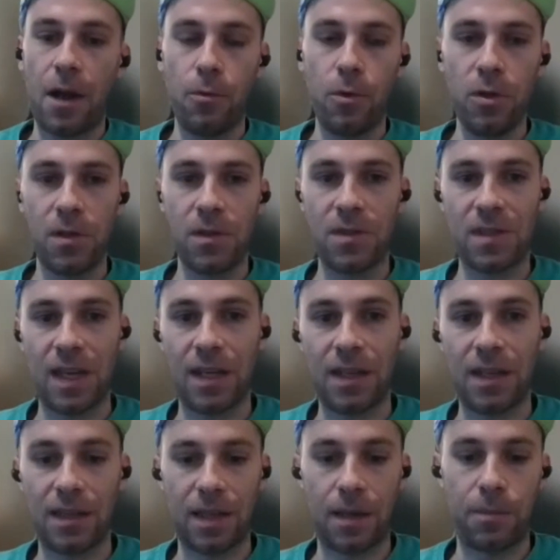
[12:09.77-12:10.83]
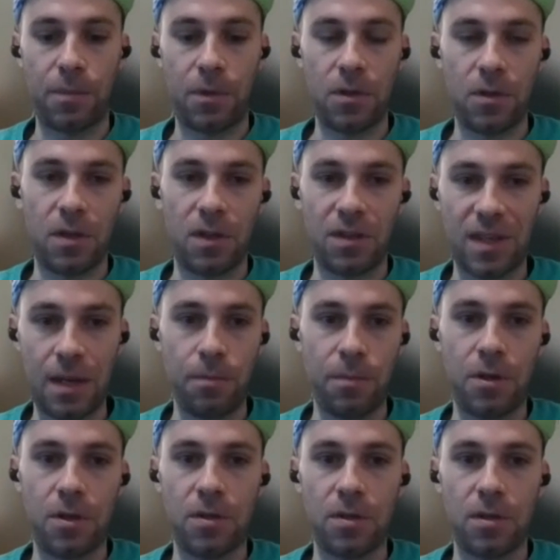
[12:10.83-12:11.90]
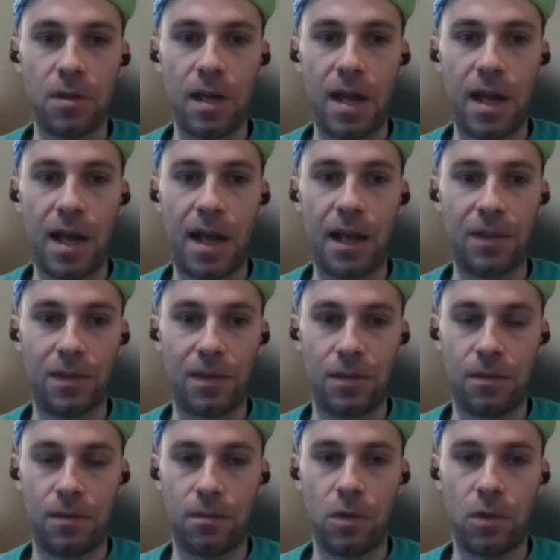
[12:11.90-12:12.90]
I wouldn't say that the same person at